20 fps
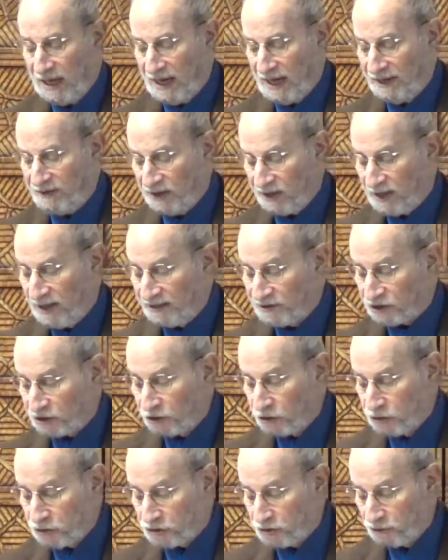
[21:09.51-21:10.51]
and the
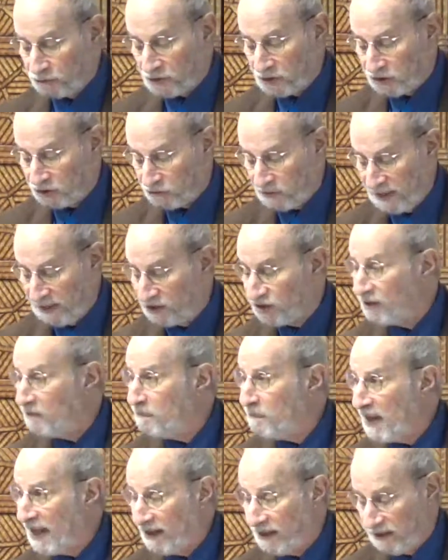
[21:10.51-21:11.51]
constitutional restraints
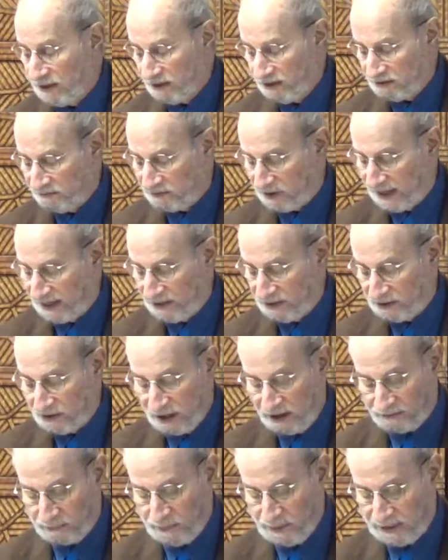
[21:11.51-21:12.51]
embedded in divided
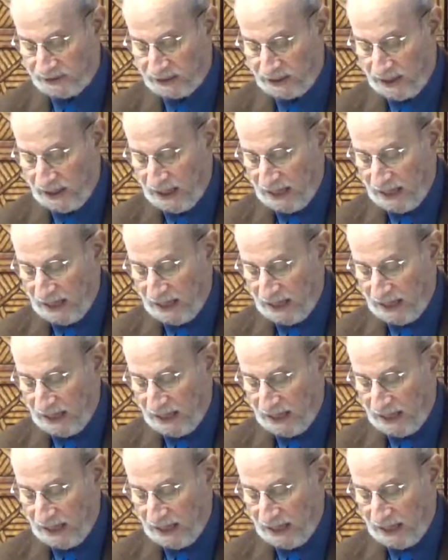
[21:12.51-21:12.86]
government